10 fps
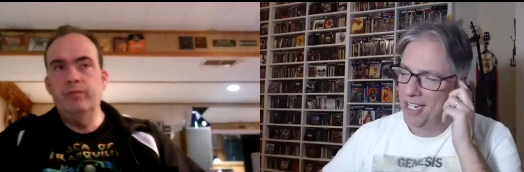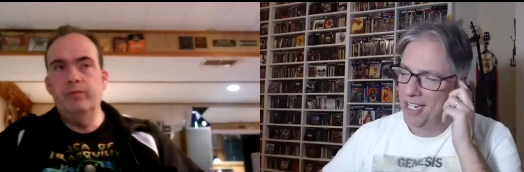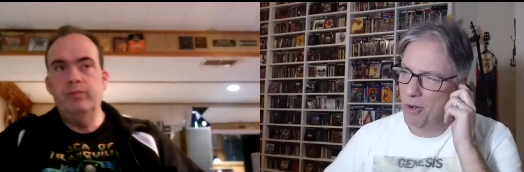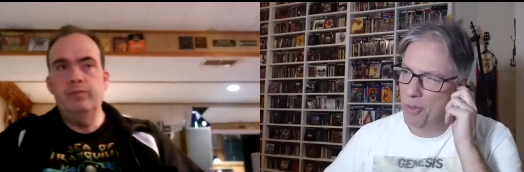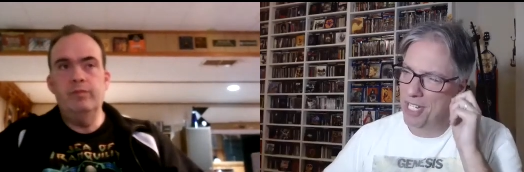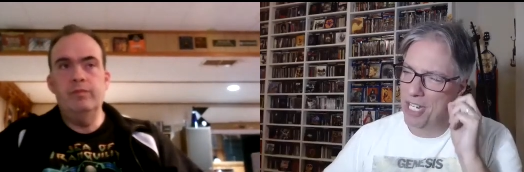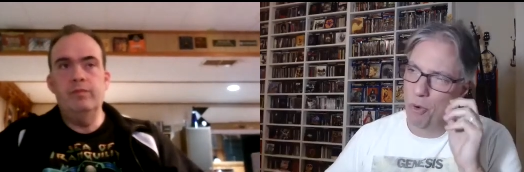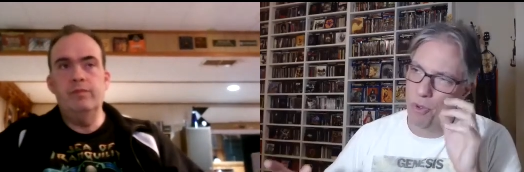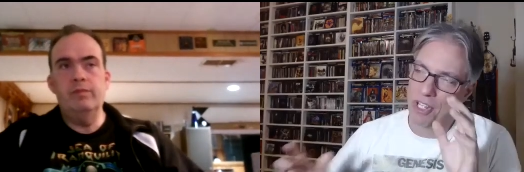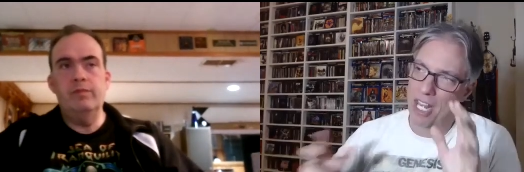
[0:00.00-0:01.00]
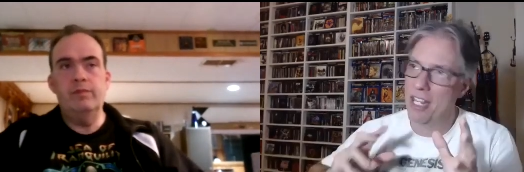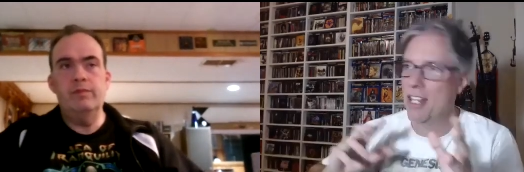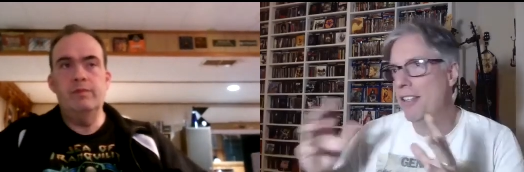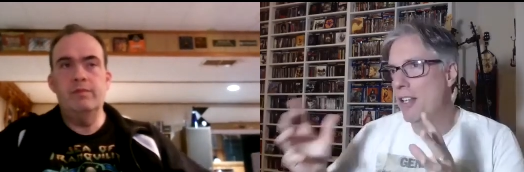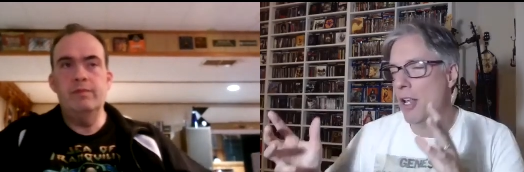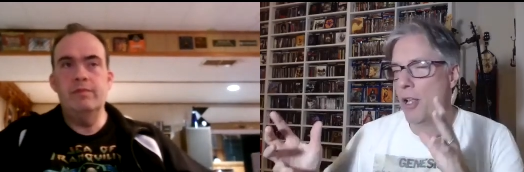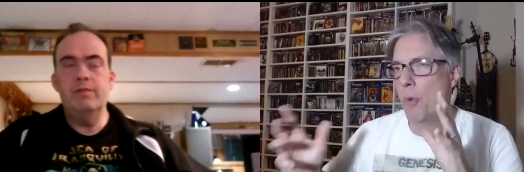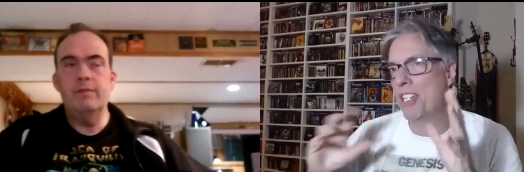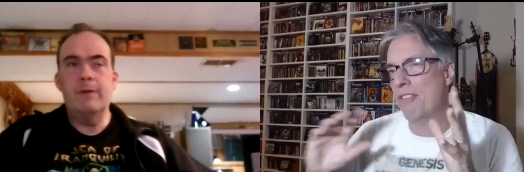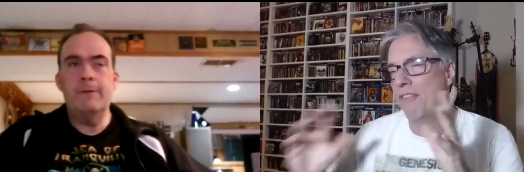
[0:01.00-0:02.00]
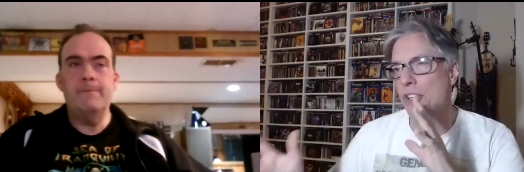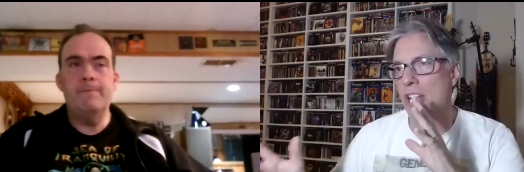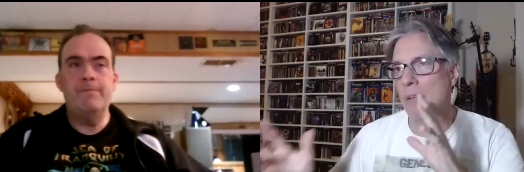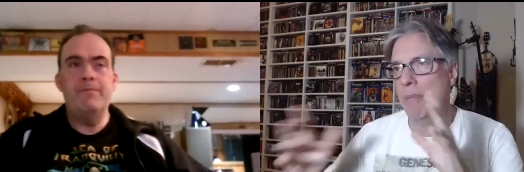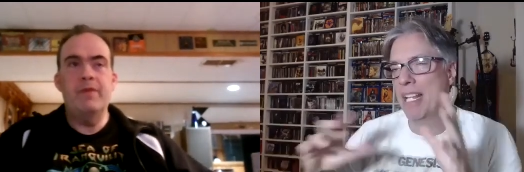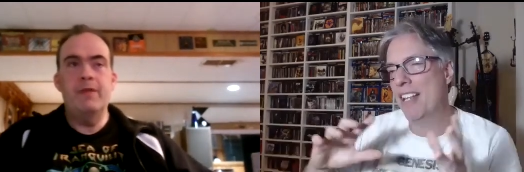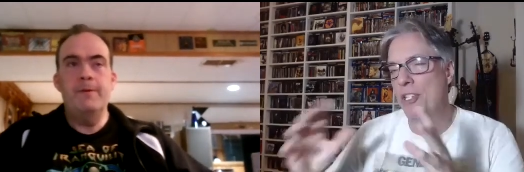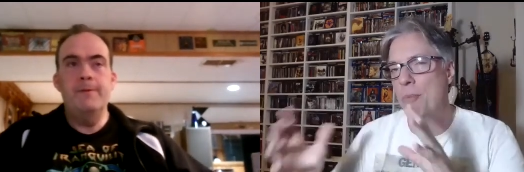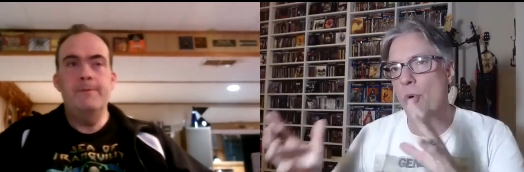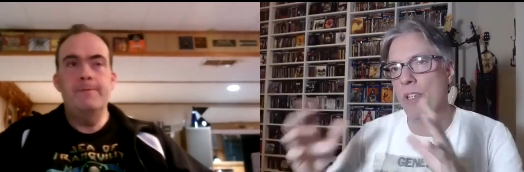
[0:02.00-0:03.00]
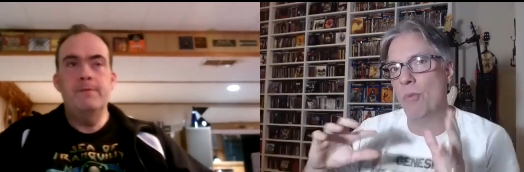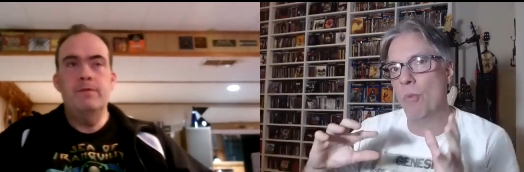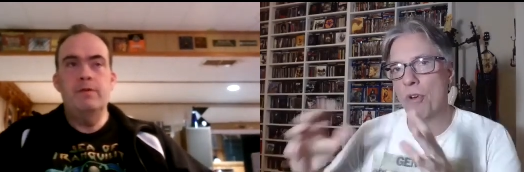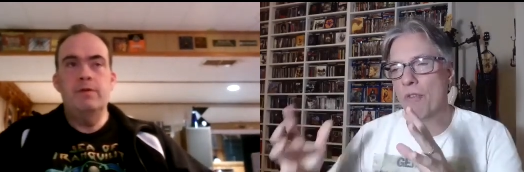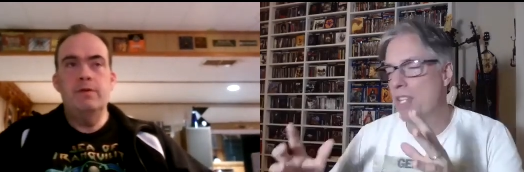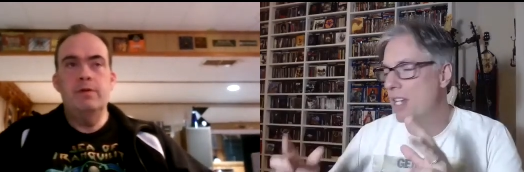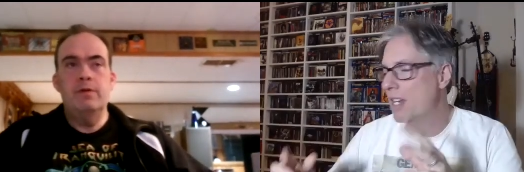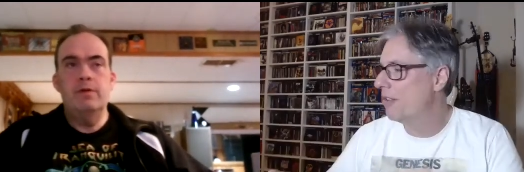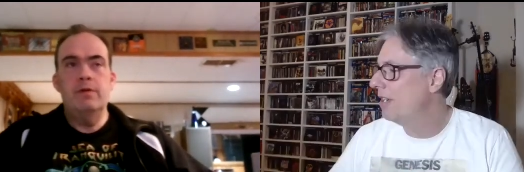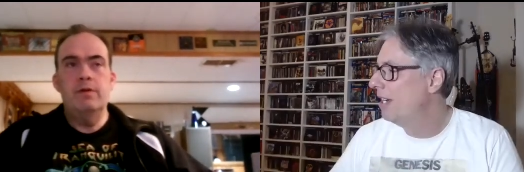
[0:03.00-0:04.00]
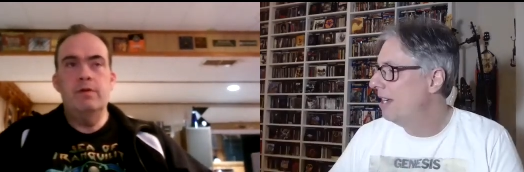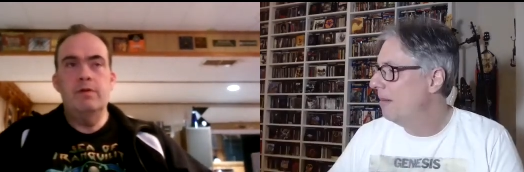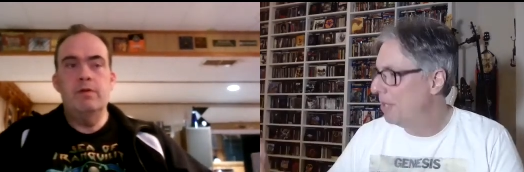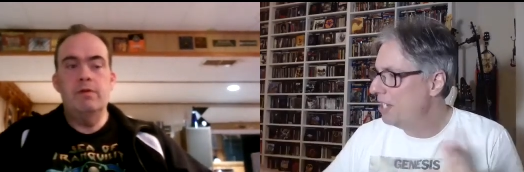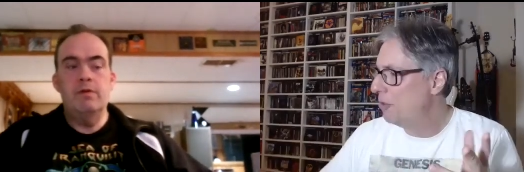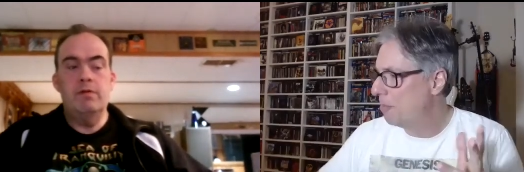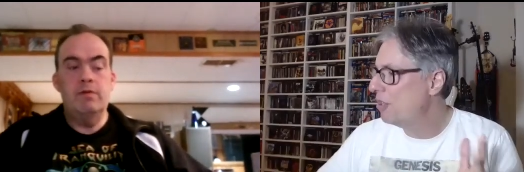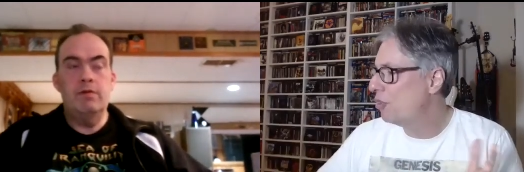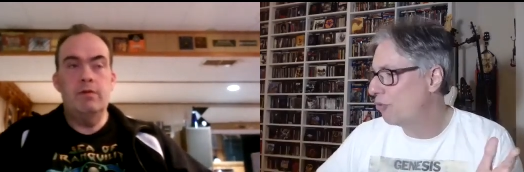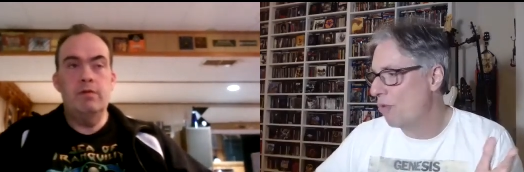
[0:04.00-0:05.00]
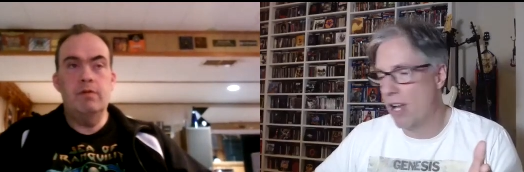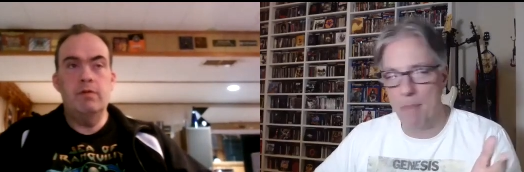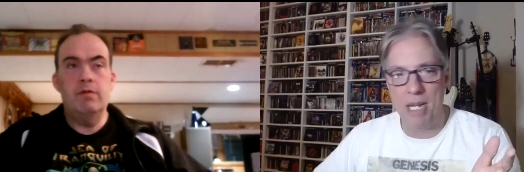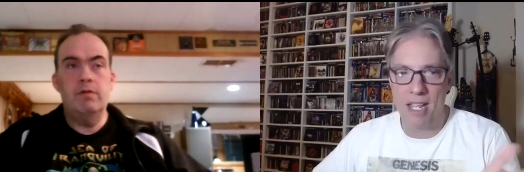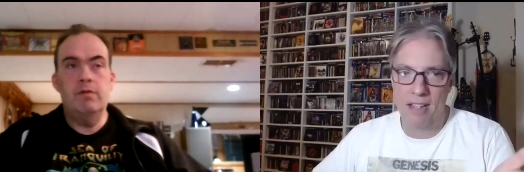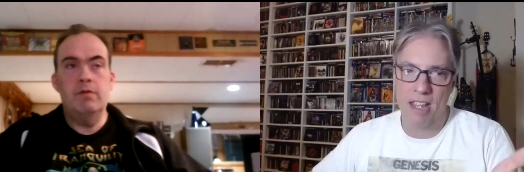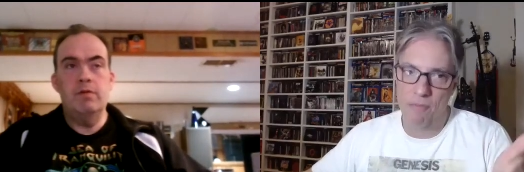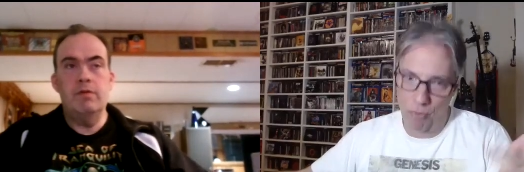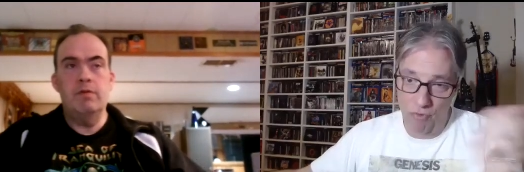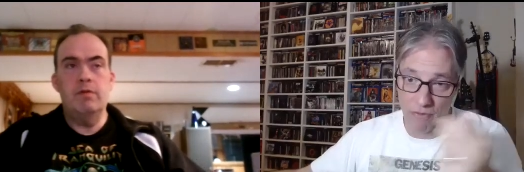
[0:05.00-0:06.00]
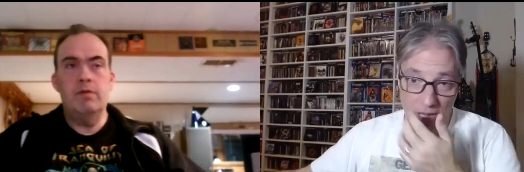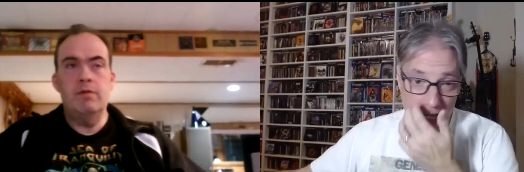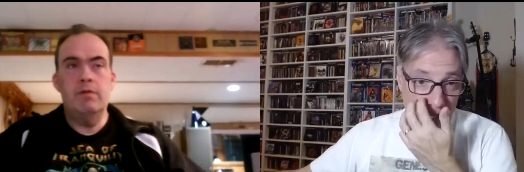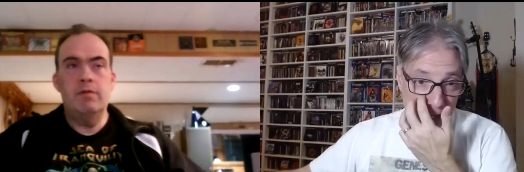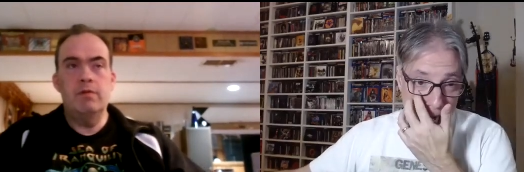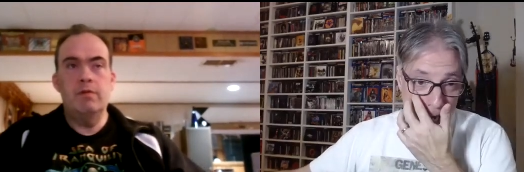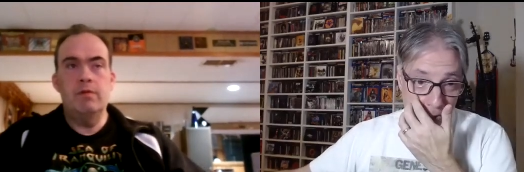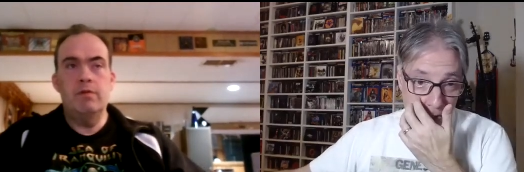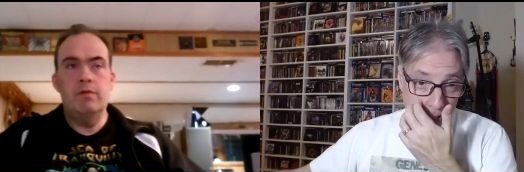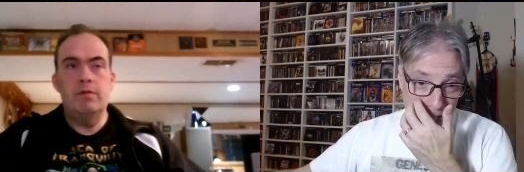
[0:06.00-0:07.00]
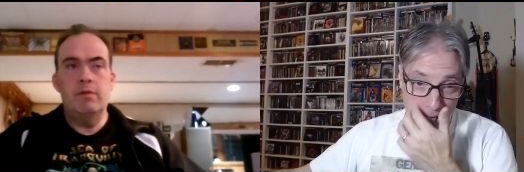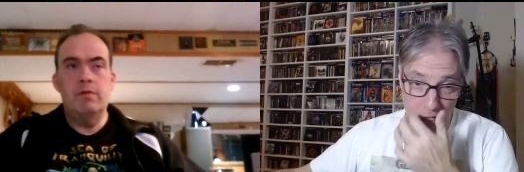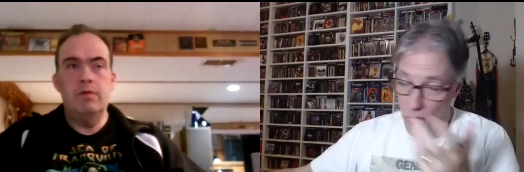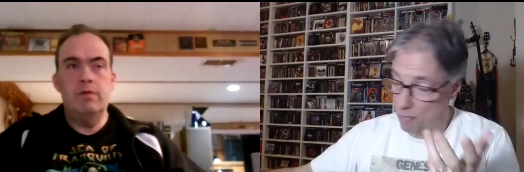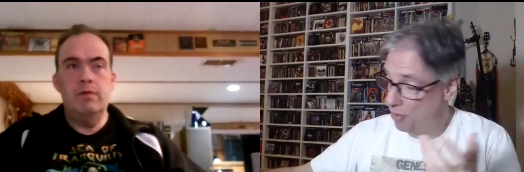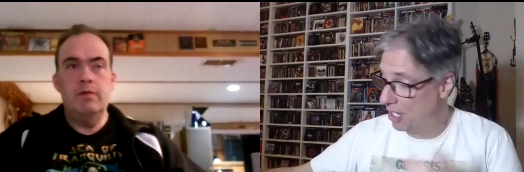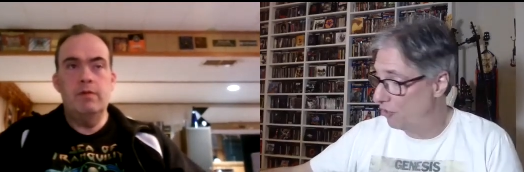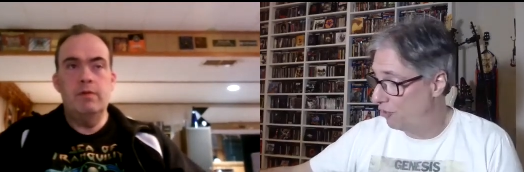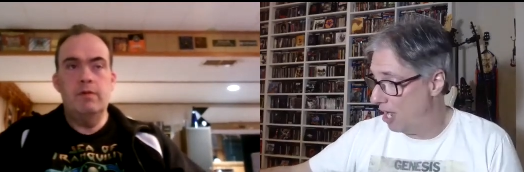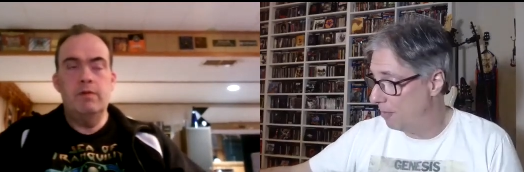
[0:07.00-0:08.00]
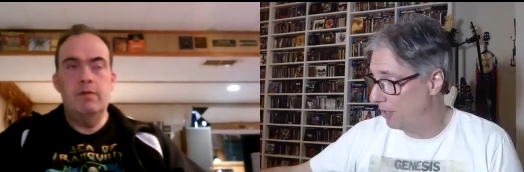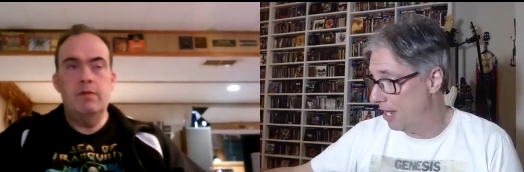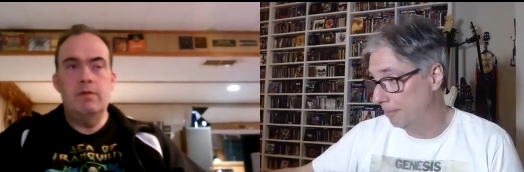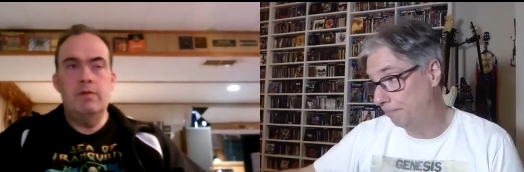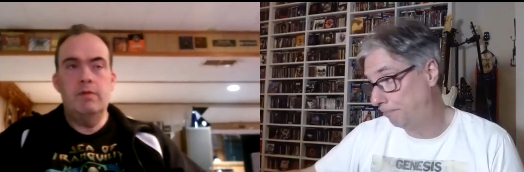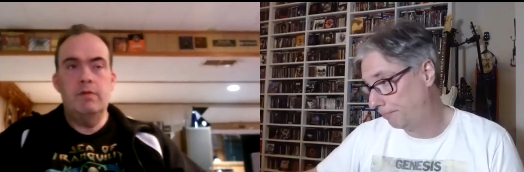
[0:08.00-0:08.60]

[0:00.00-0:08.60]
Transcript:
Speaker 1: You're always like, you always, you, you go into the feeling you're going to be kind of disappointed one over the other. But these are pretty strong. I mean, they, they've proven in their catalog that they do a pretty good job with that.